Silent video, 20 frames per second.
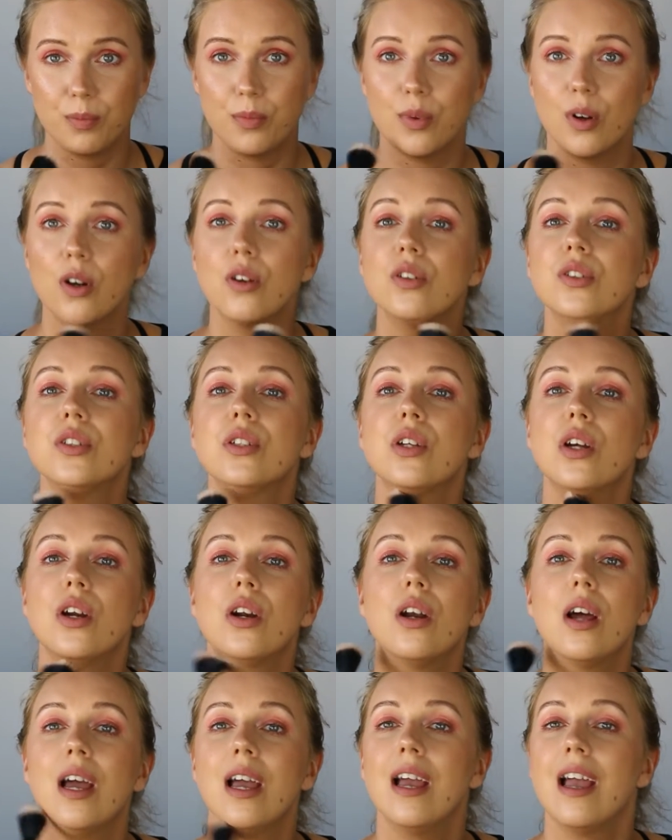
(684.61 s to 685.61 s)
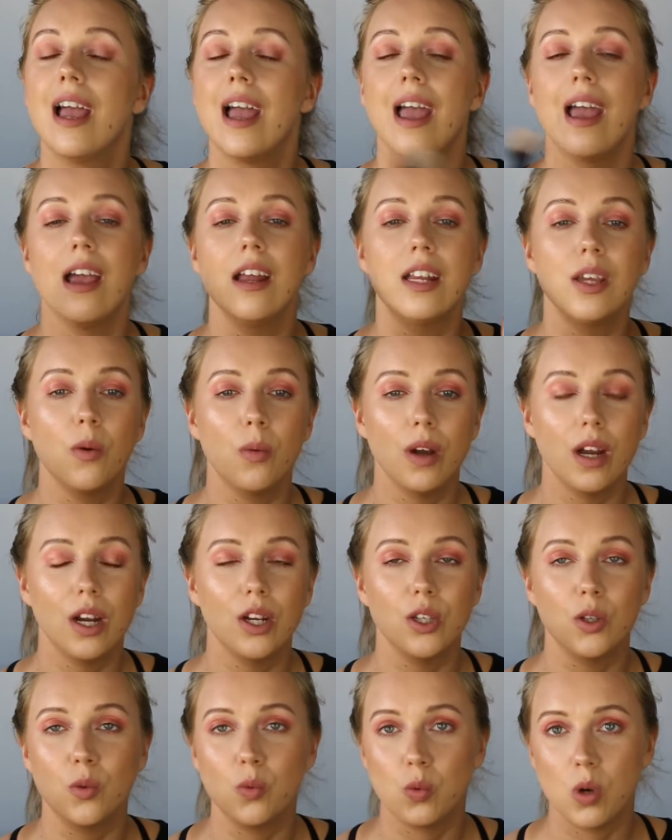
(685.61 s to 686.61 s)
bronzer anywhere
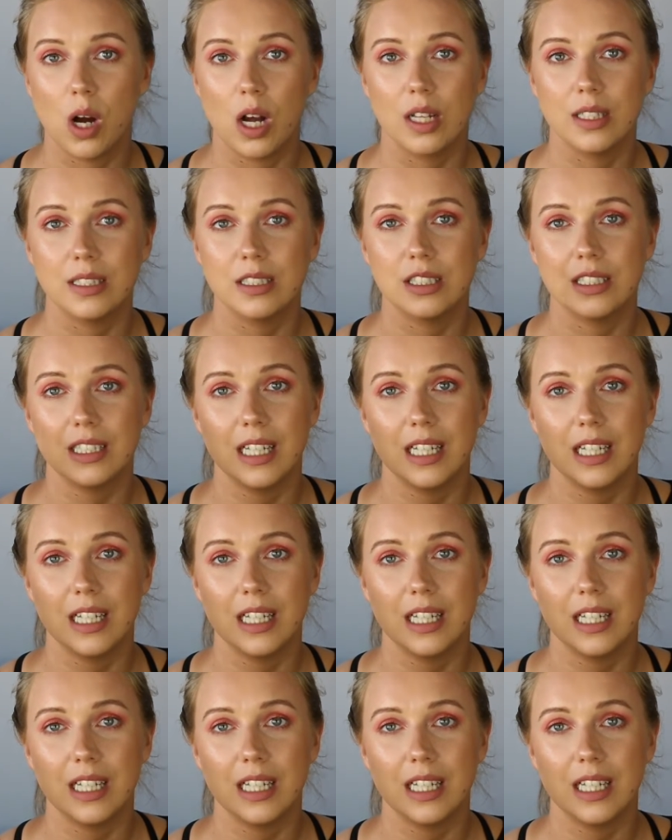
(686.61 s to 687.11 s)
you want.